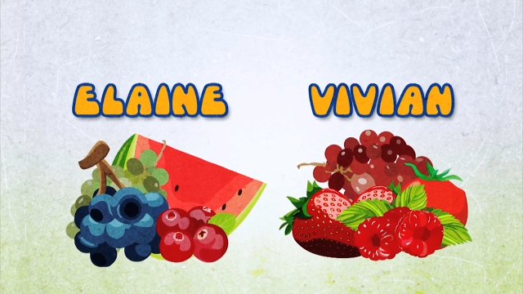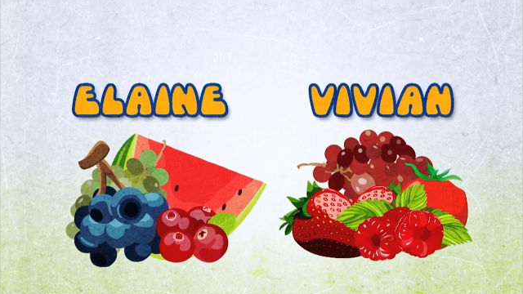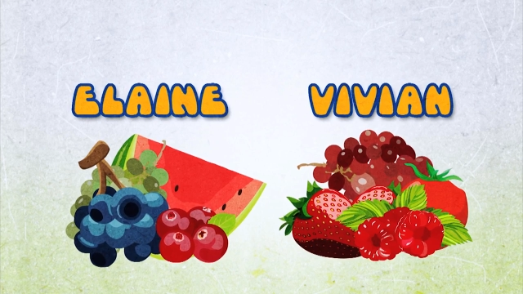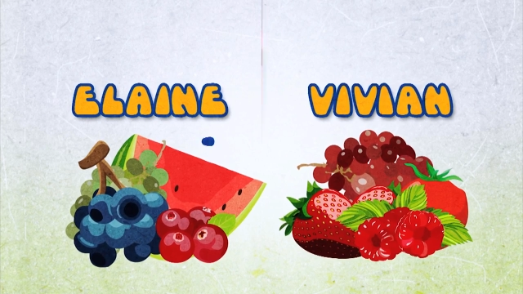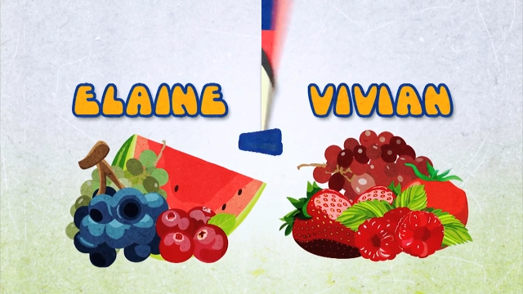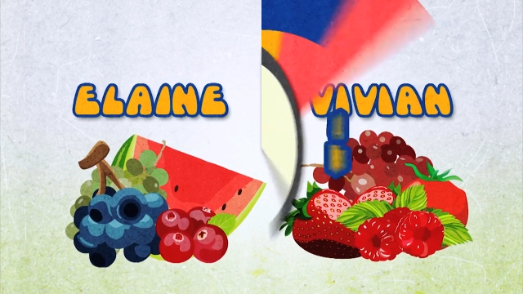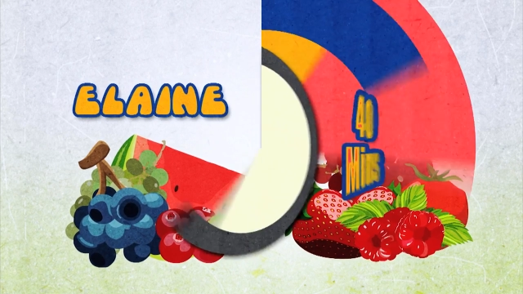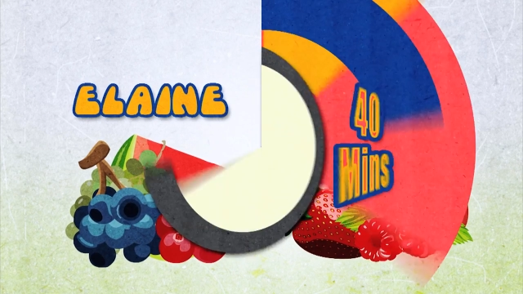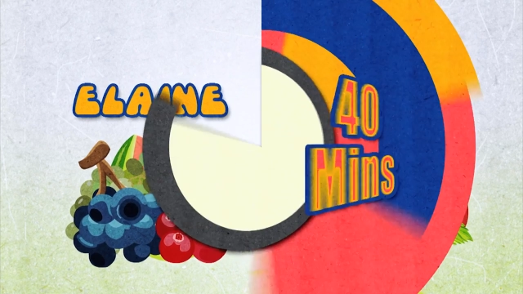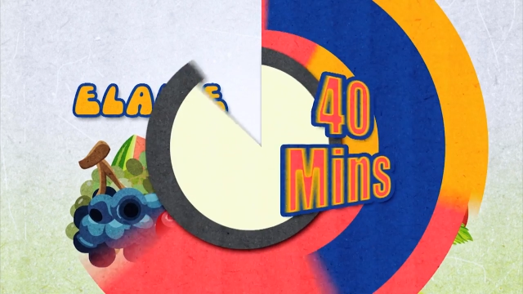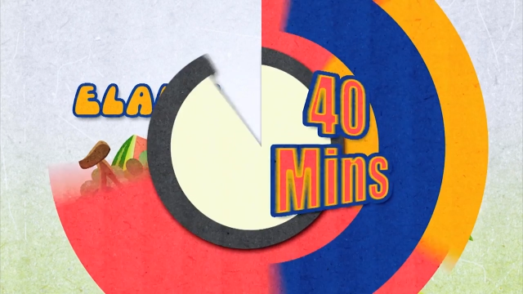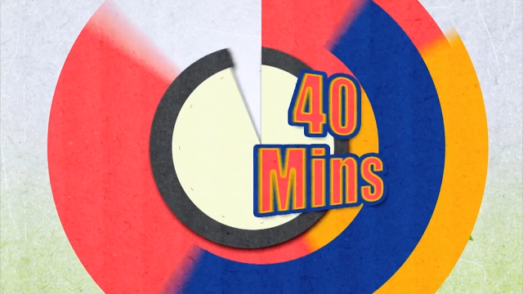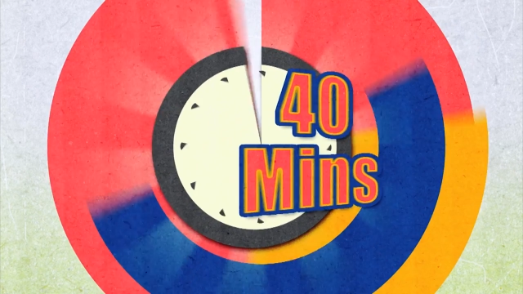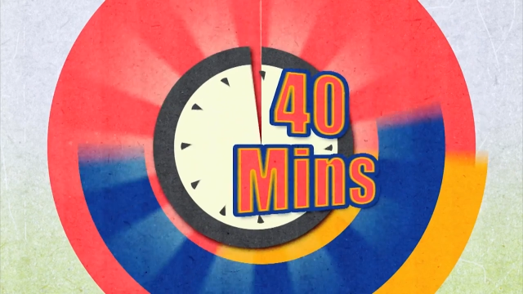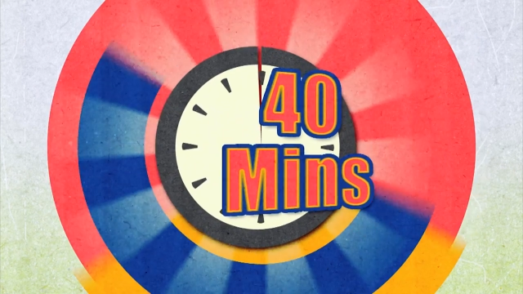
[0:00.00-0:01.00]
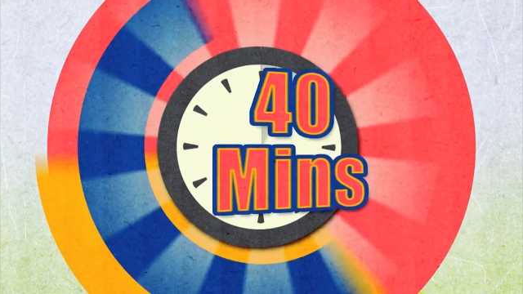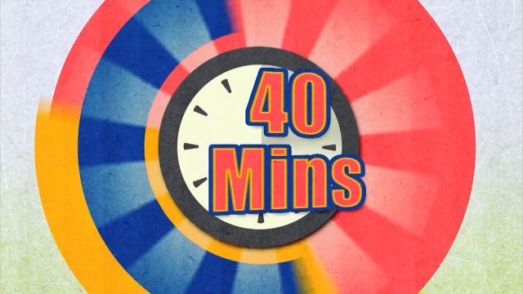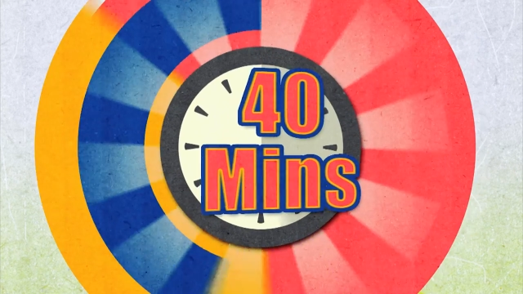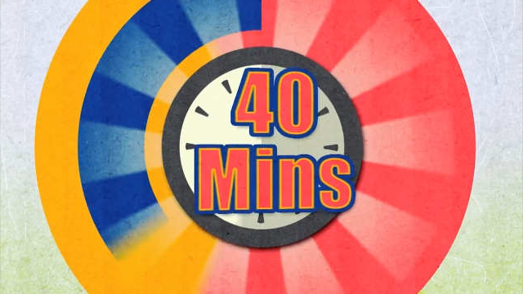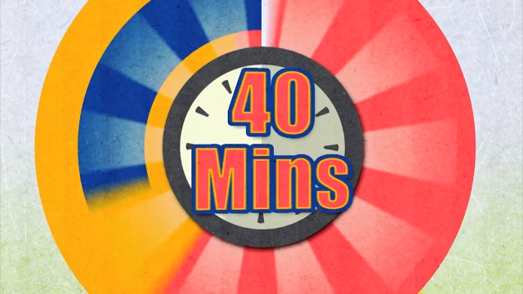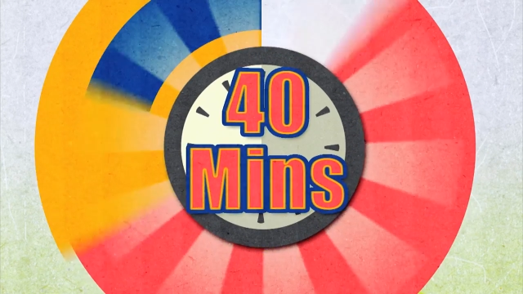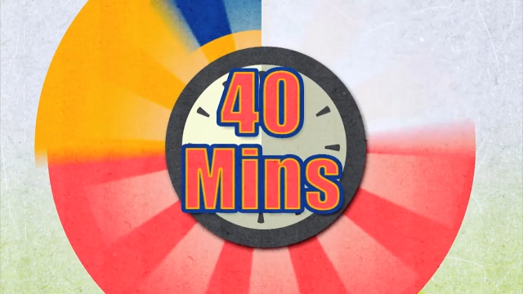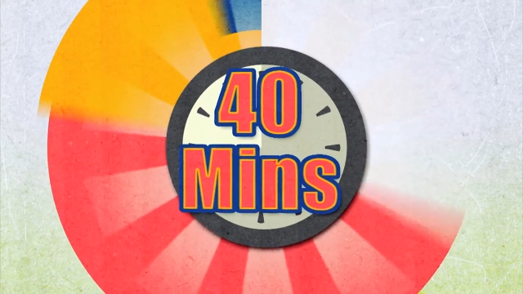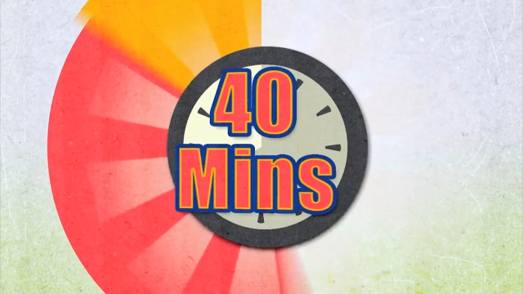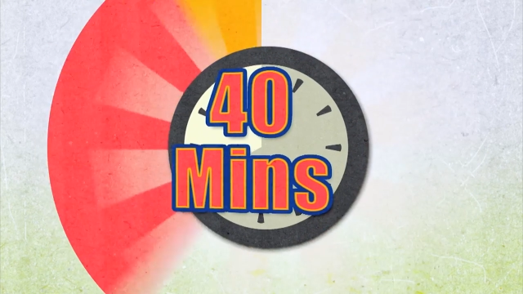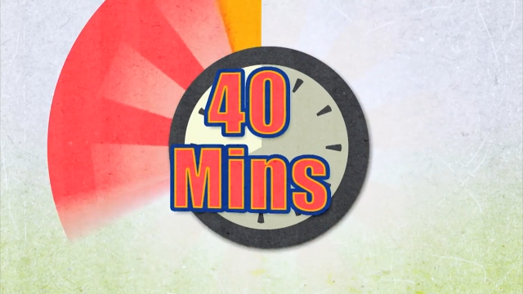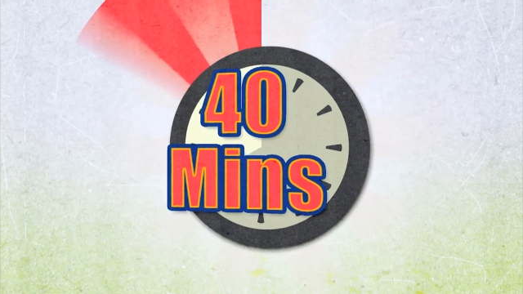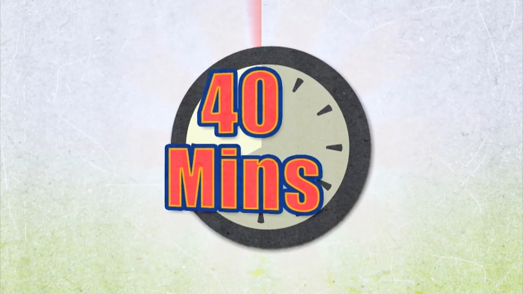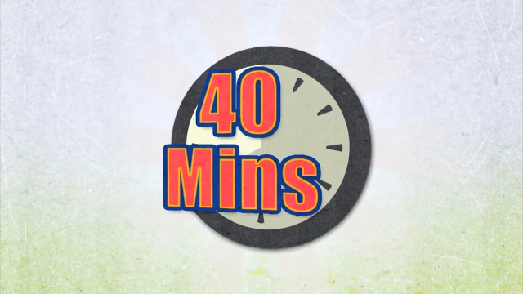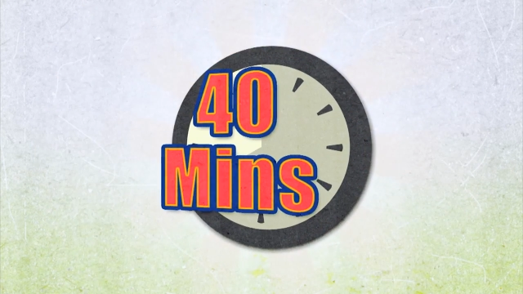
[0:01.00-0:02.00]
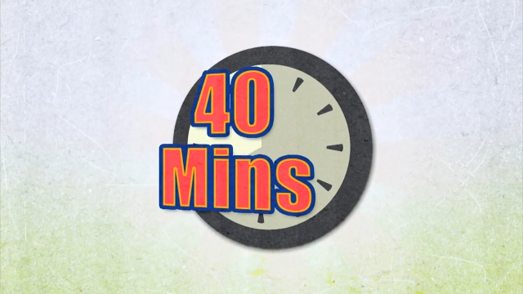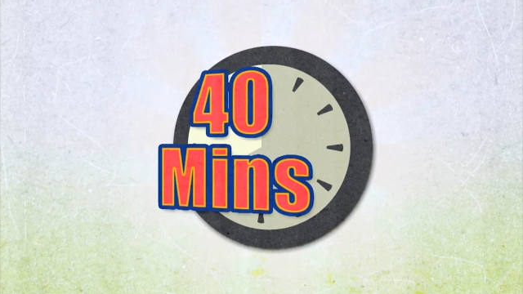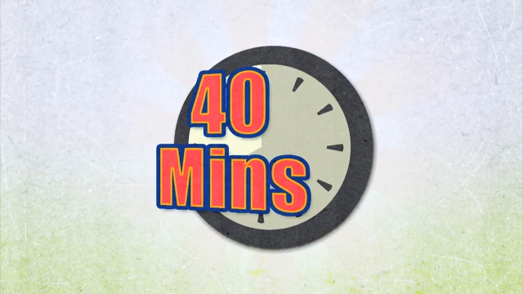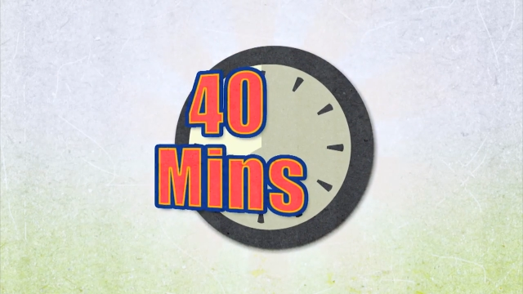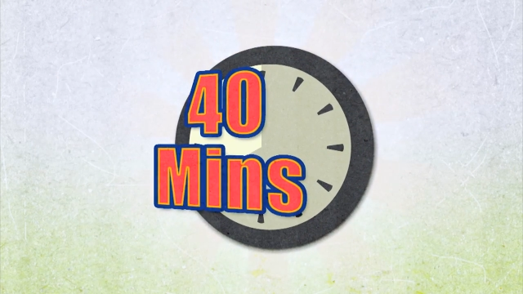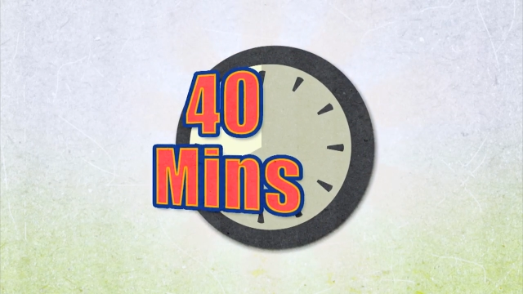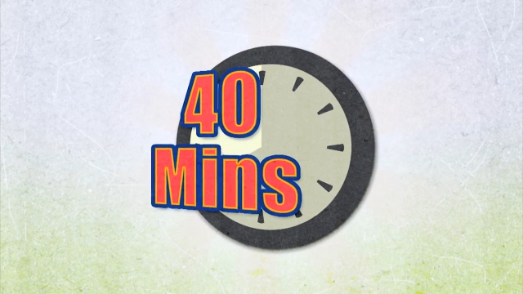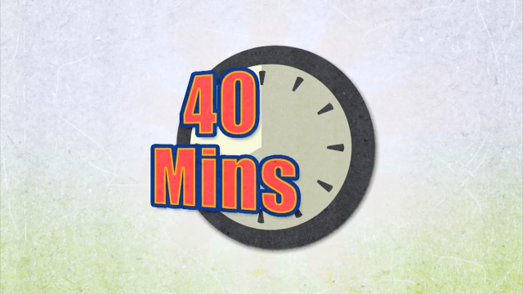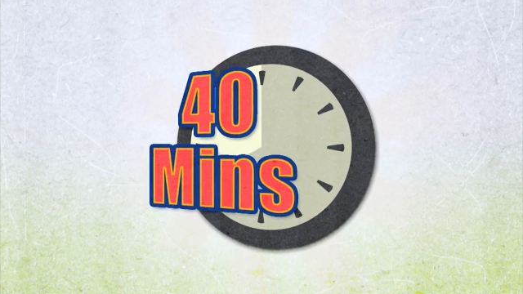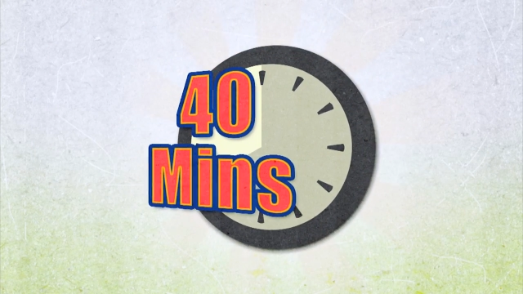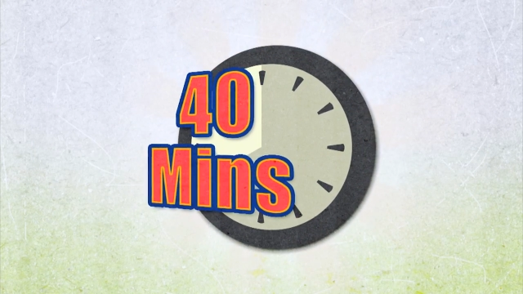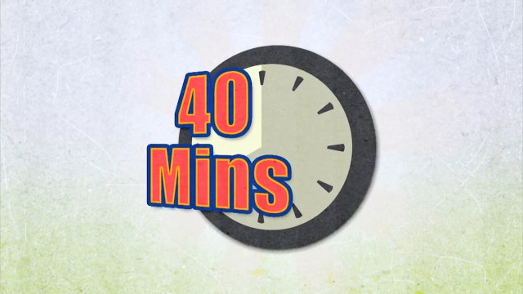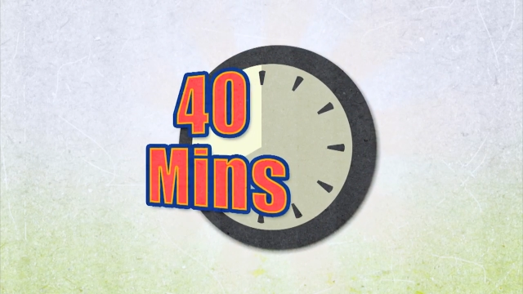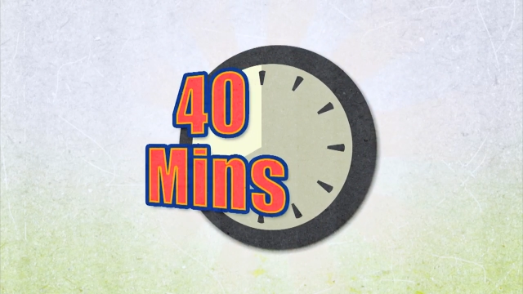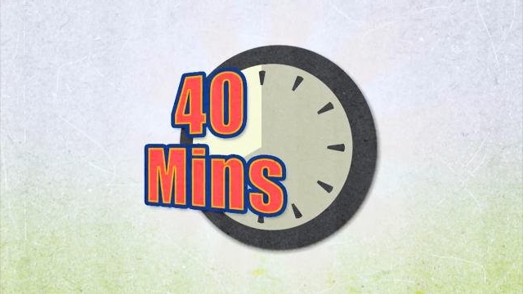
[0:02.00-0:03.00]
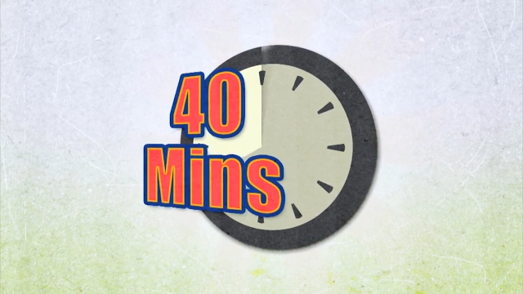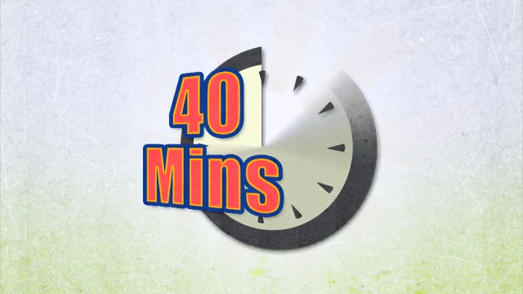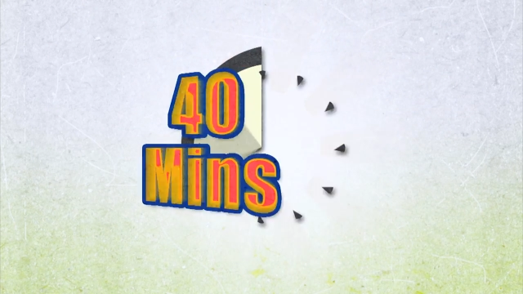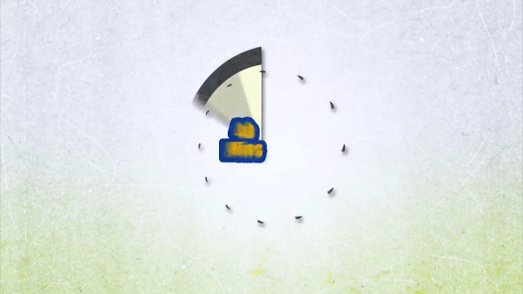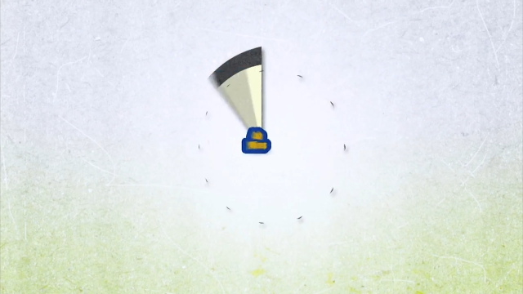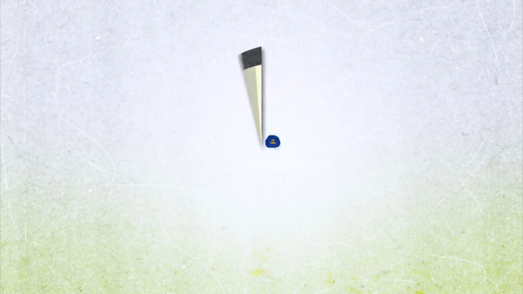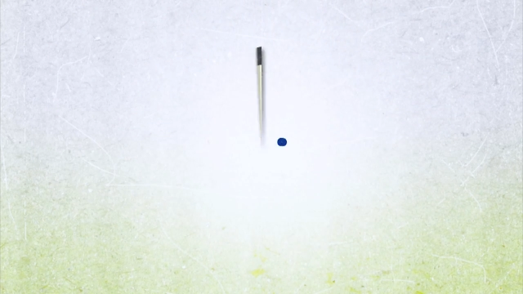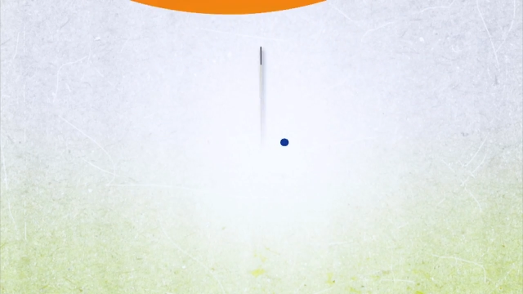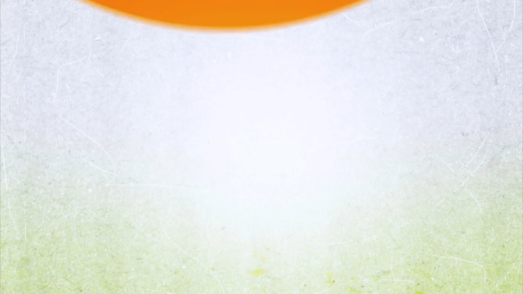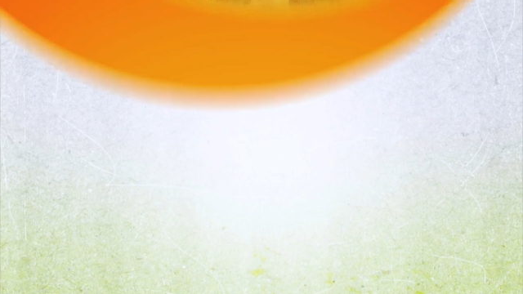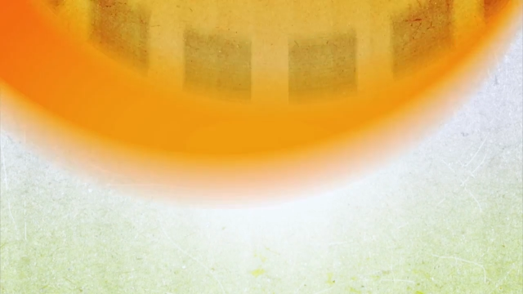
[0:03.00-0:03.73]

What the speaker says: Nobody's mouth can be seen.